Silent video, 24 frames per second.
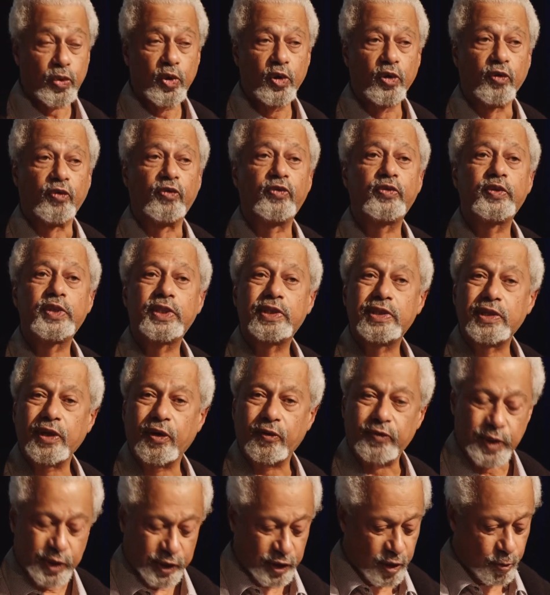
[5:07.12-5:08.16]
proofs
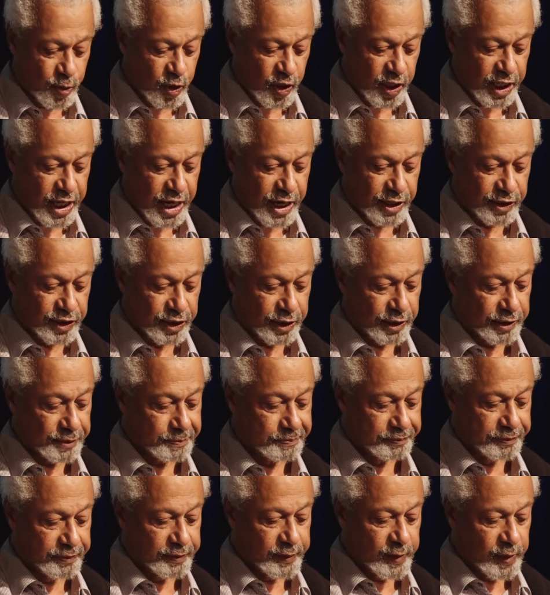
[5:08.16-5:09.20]
of this communication,
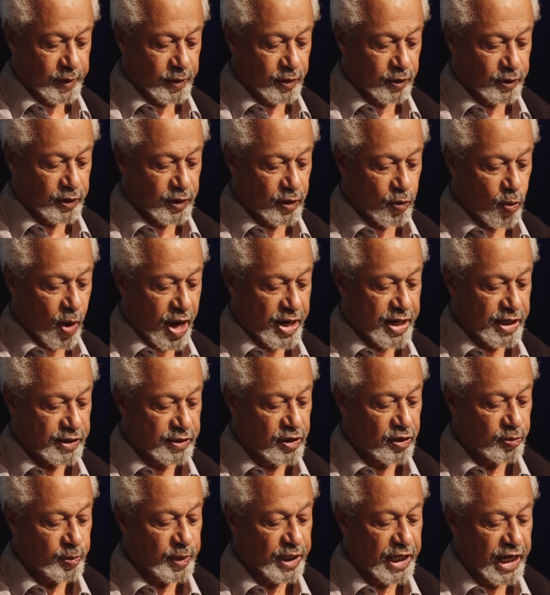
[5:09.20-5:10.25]
although one has
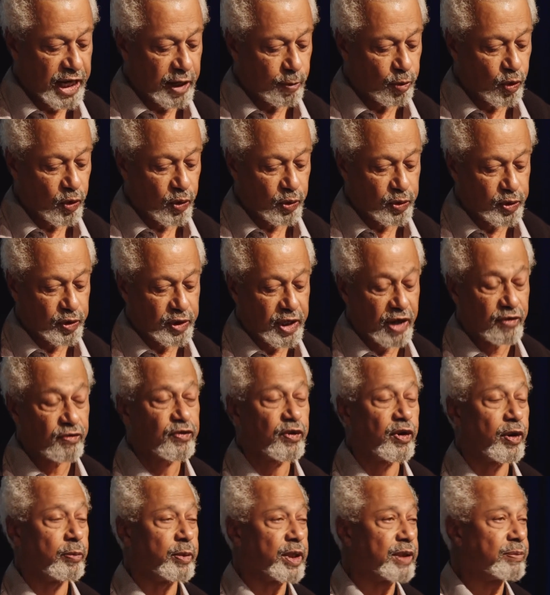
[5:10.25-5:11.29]
not been able to
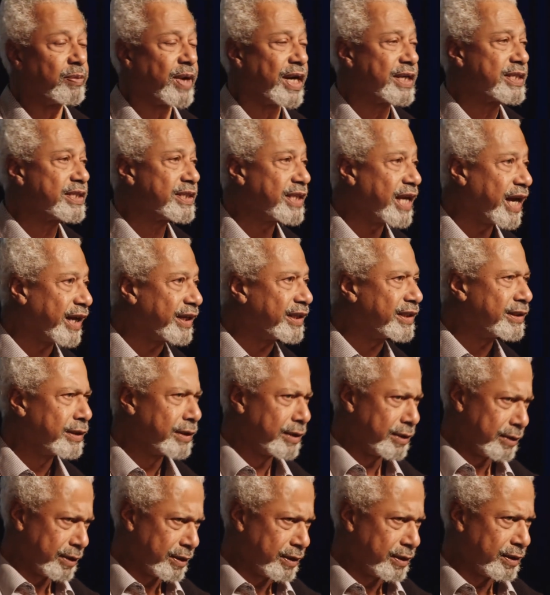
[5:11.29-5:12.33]
confirm it by sight."
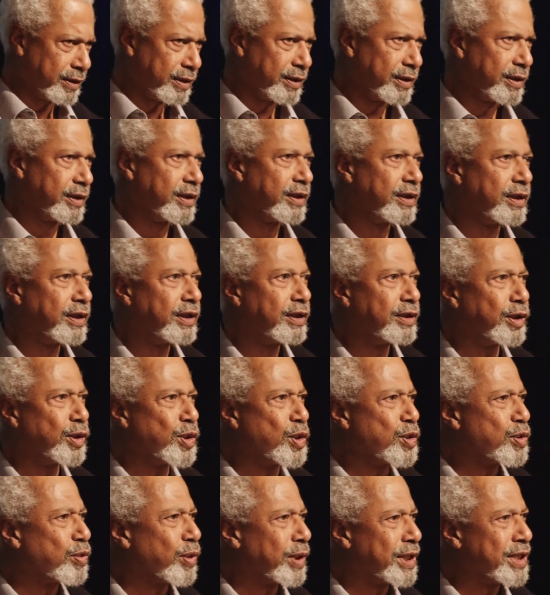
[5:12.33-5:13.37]
The
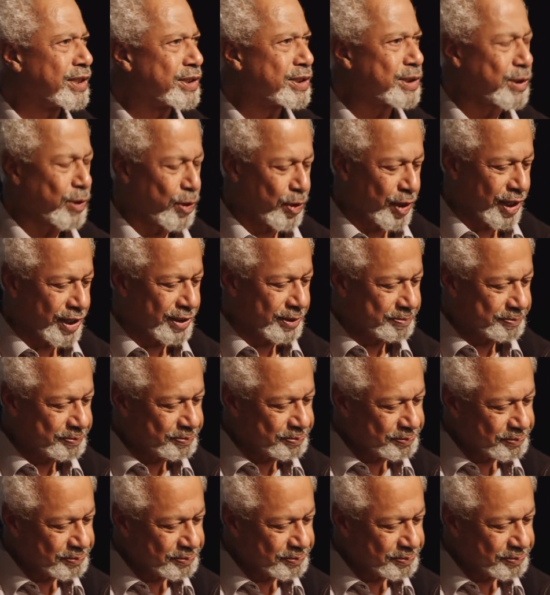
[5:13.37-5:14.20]
usual historian.